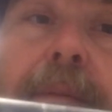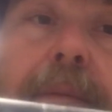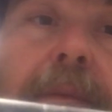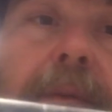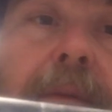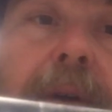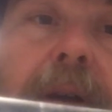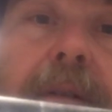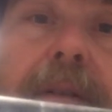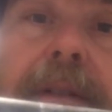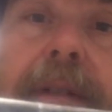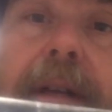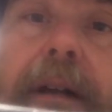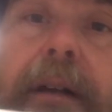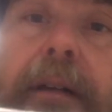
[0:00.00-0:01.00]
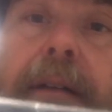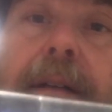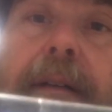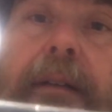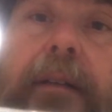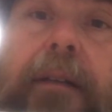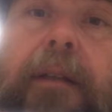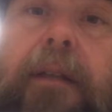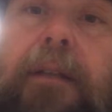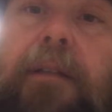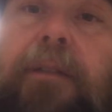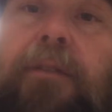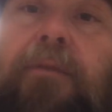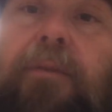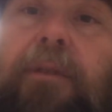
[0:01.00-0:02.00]
round stock, and then I
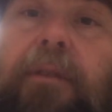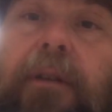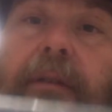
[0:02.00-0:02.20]
just drilled a